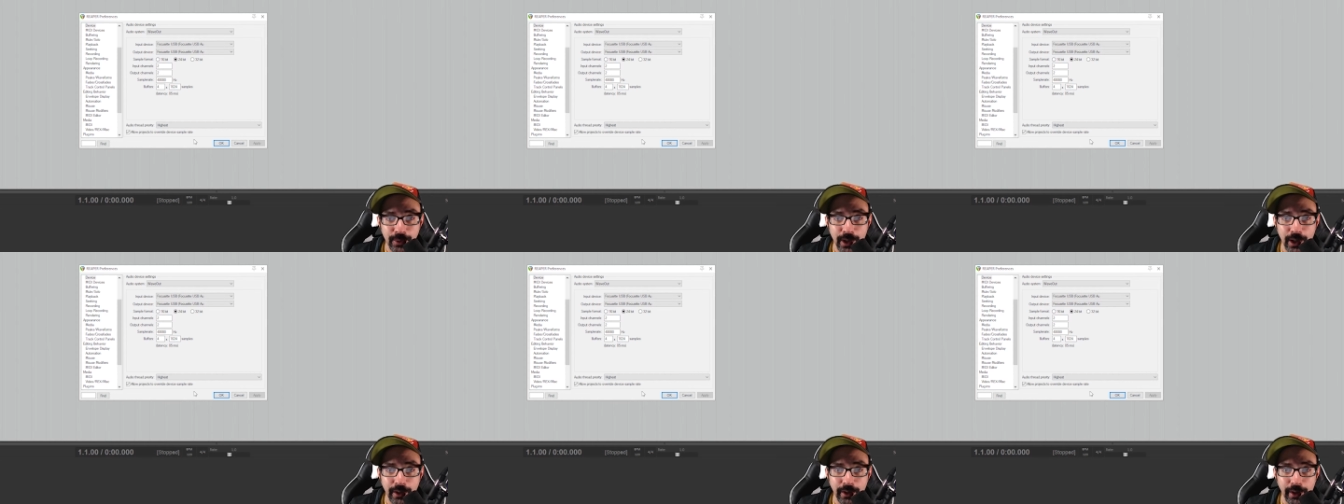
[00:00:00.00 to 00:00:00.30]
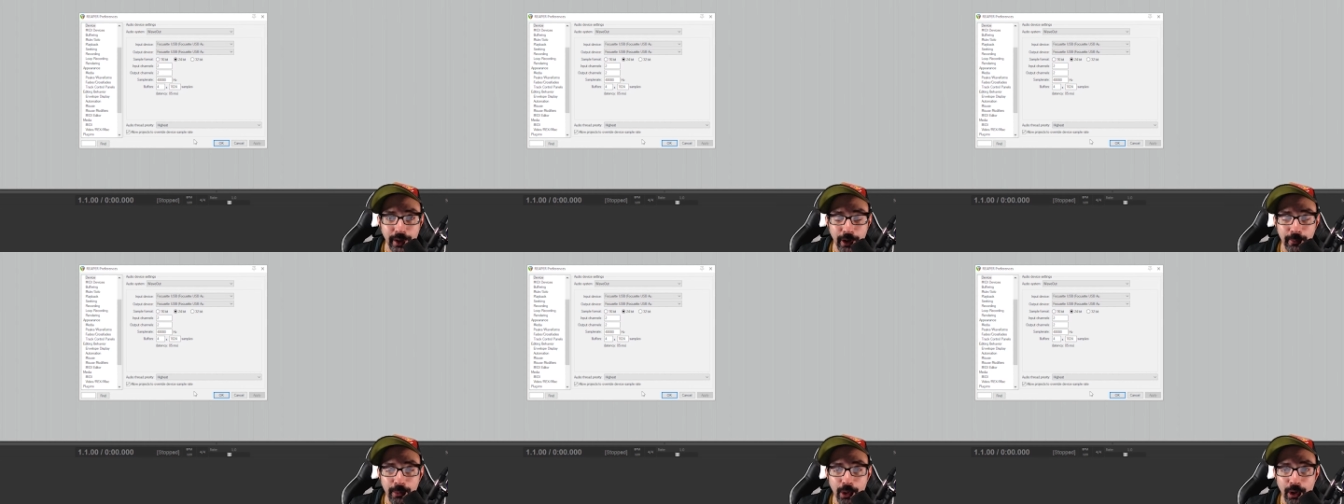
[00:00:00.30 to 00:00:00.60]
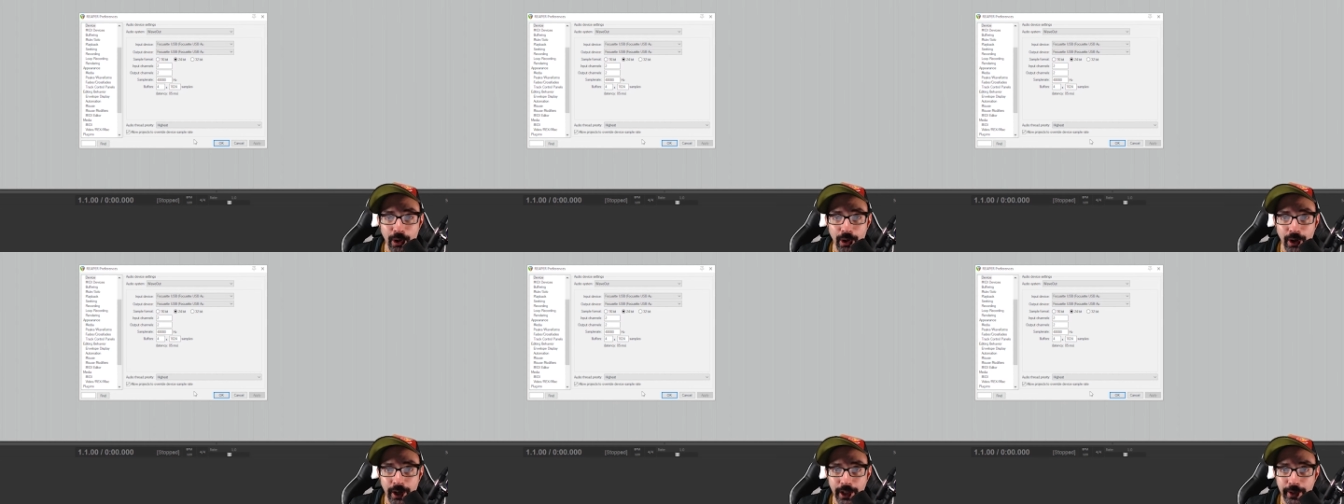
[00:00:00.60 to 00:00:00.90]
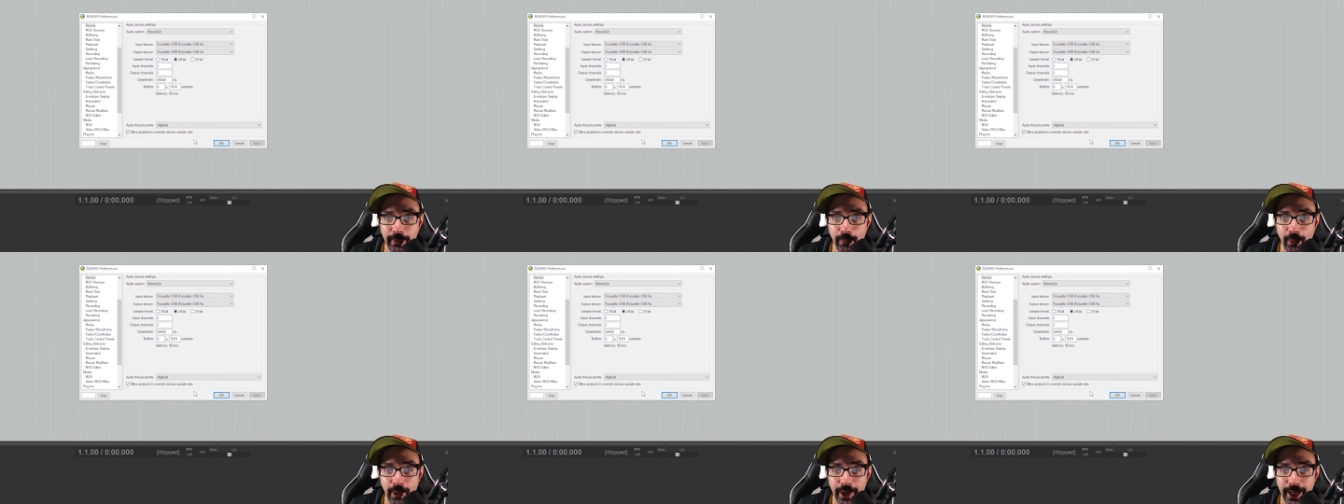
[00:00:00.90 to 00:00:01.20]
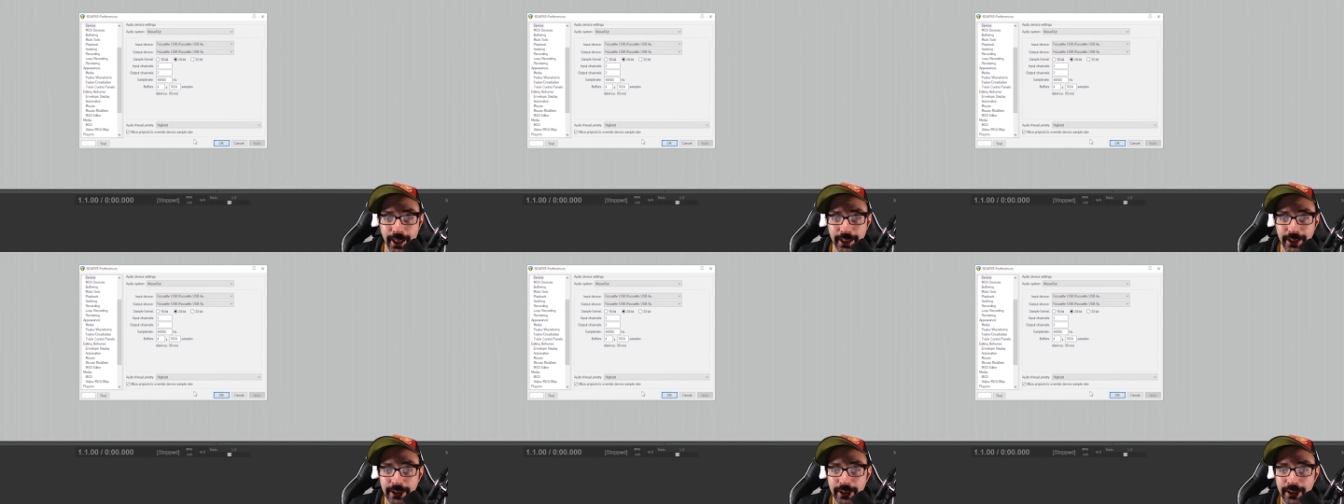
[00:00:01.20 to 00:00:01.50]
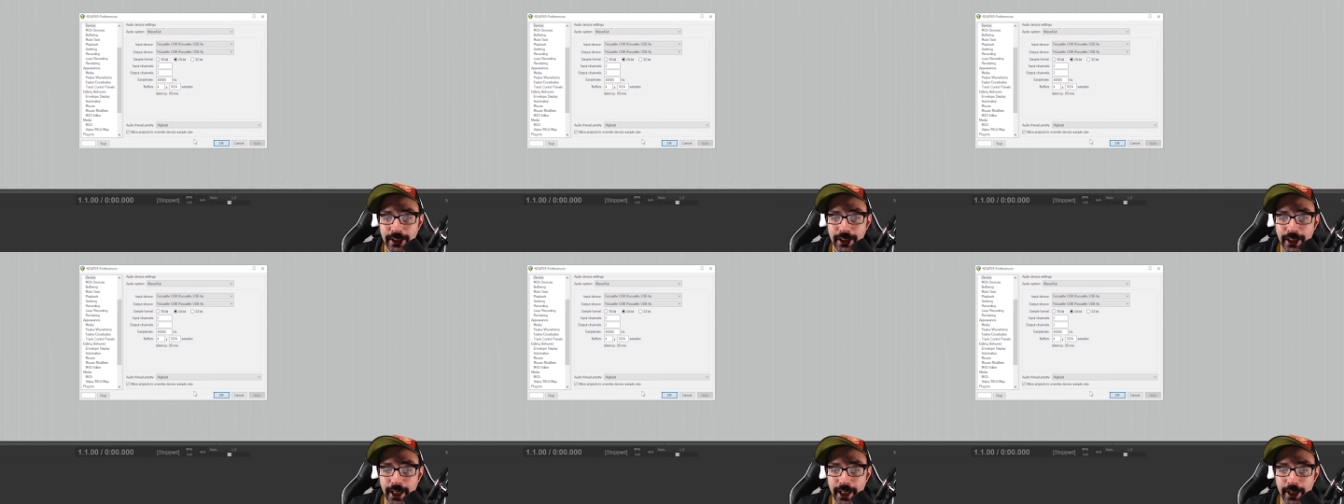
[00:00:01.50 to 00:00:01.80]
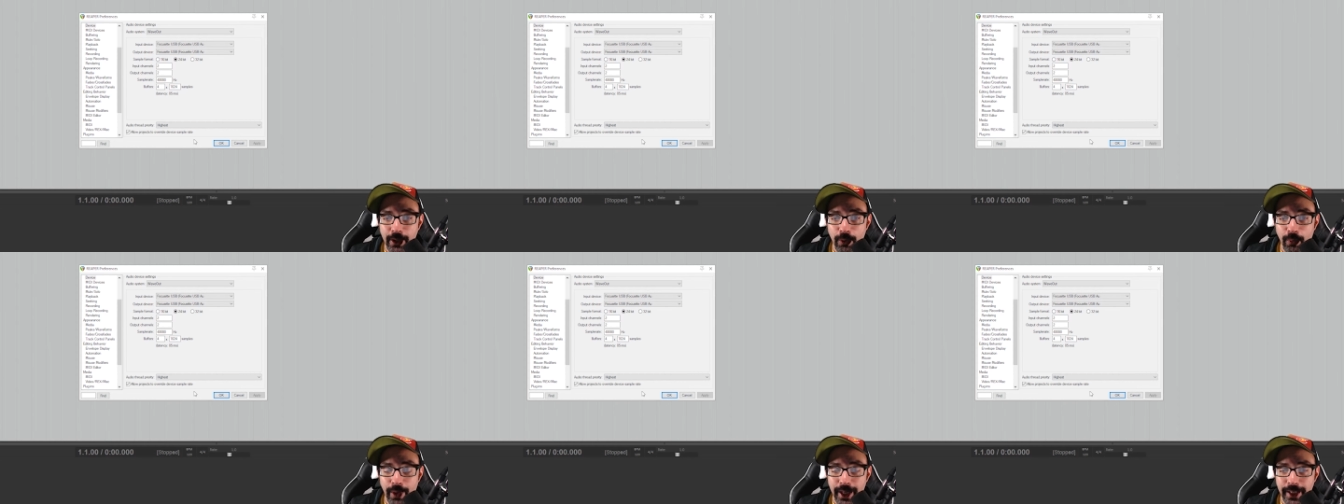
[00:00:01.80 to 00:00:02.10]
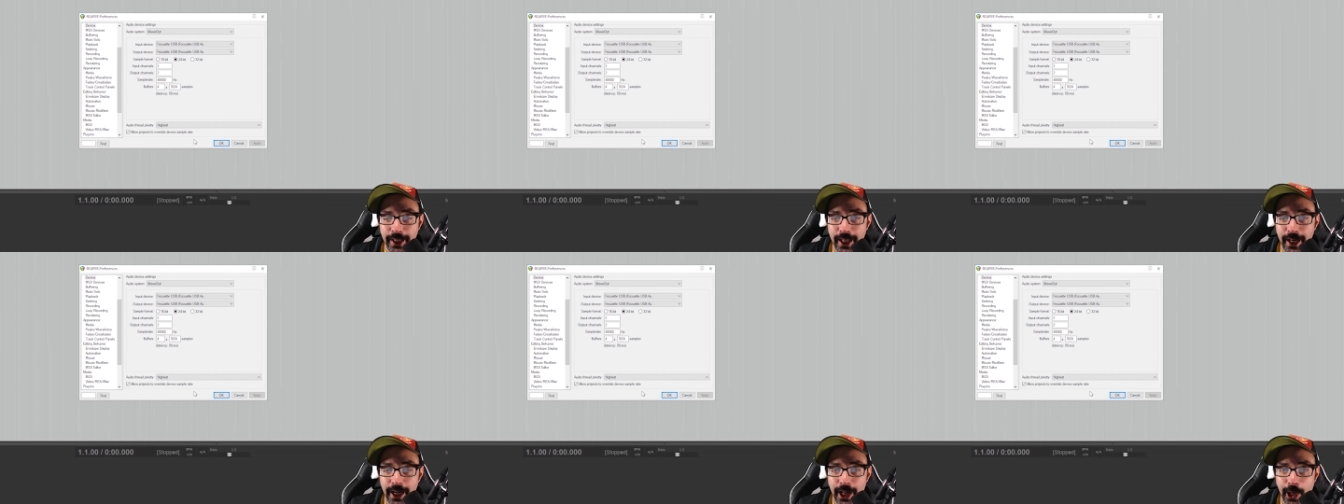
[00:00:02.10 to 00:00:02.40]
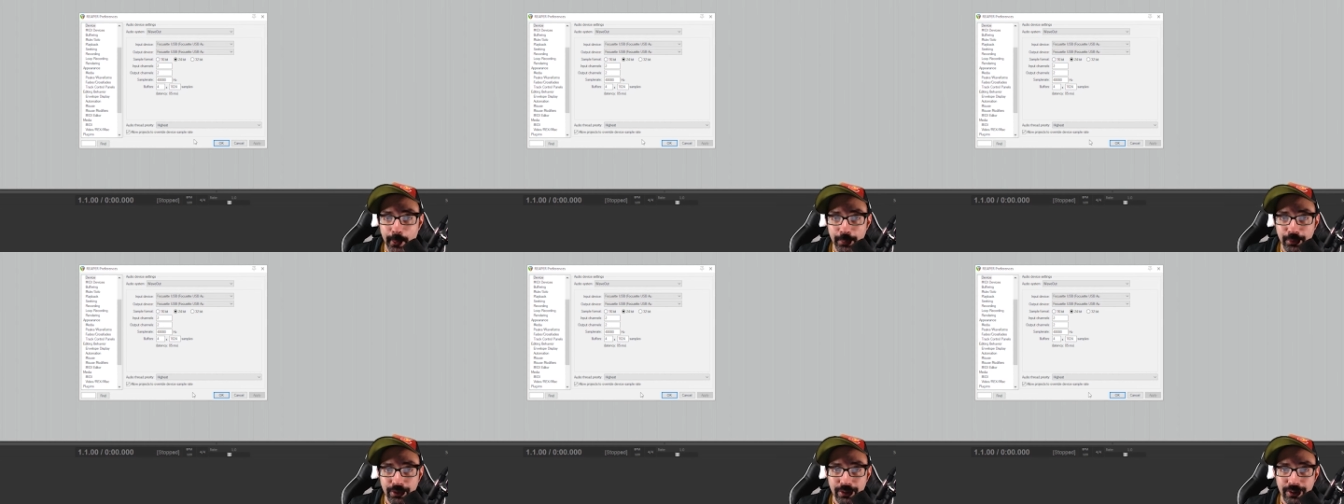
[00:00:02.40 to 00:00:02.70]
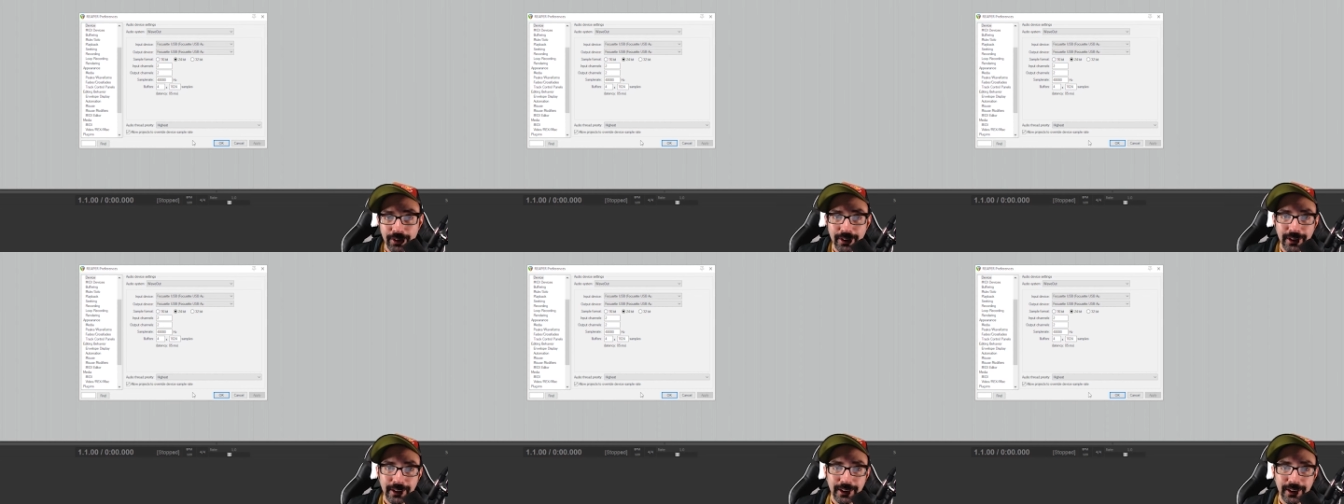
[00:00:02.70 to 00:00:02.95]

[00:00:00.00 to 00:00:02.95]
a little more the way in a way that helps